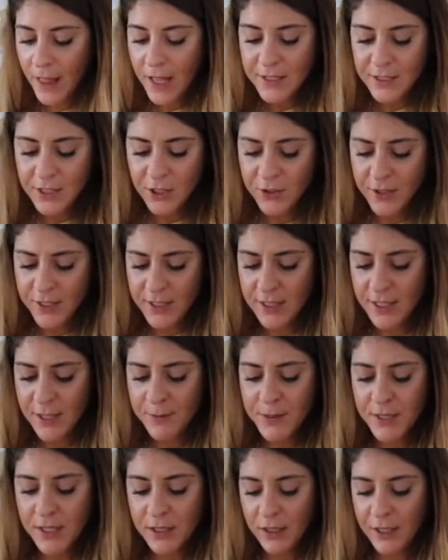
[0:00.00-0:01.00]
So it
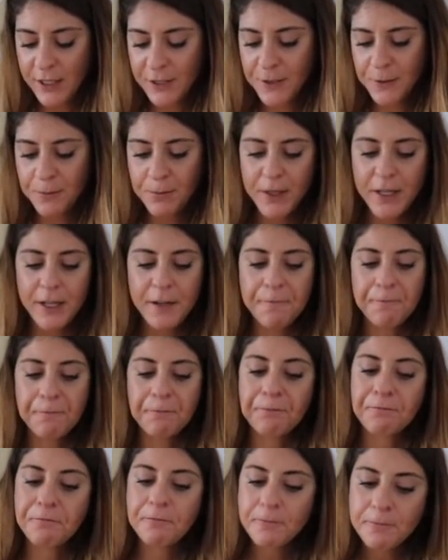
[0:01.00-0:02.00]
seems clear to me
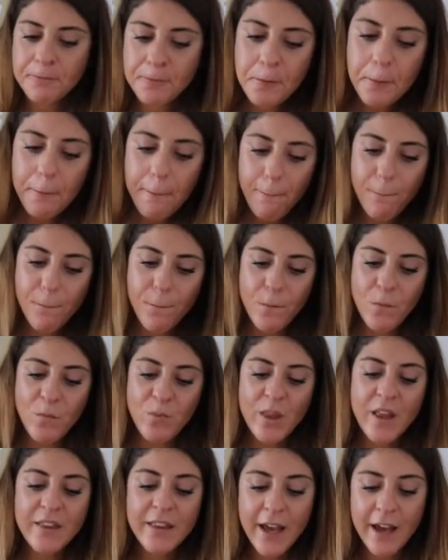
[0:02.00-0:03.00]

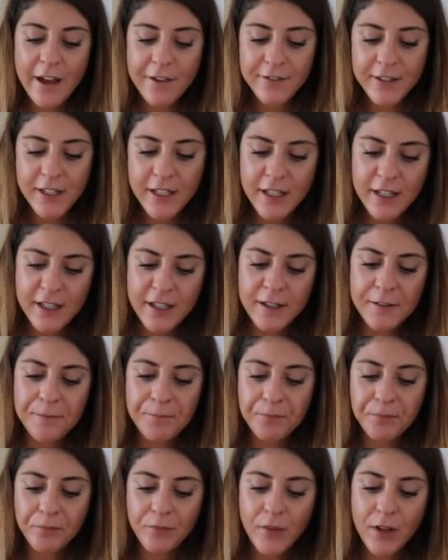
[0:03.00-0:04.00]
they have
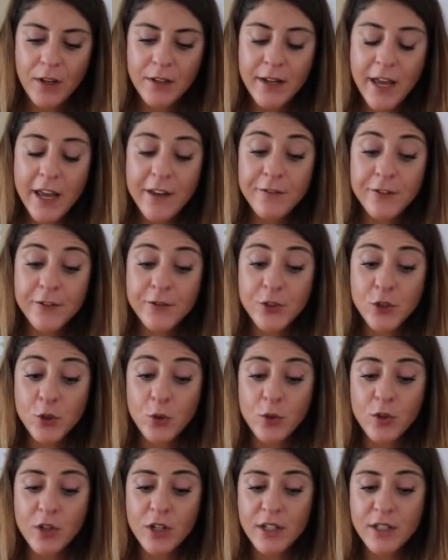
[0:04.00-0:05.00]
the Knave of
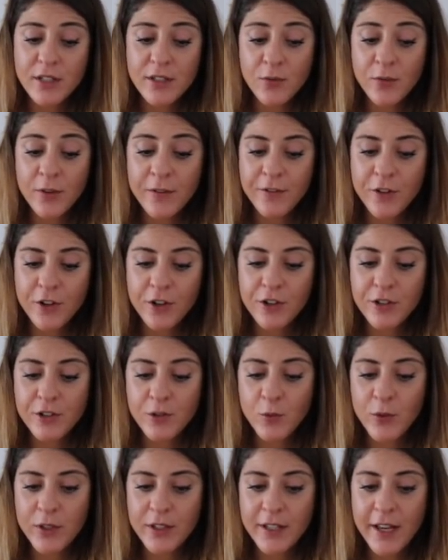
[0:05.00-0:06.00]
Swords
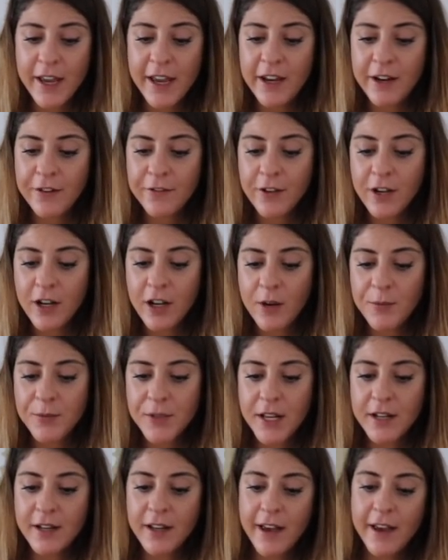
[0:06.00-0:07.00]
reversed with the Eight of
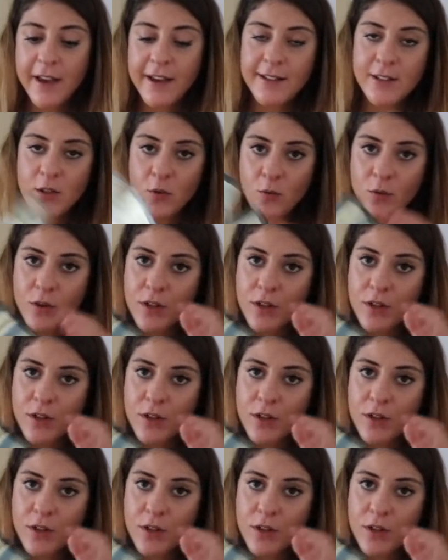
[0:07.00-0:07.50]
Cups and the Ace of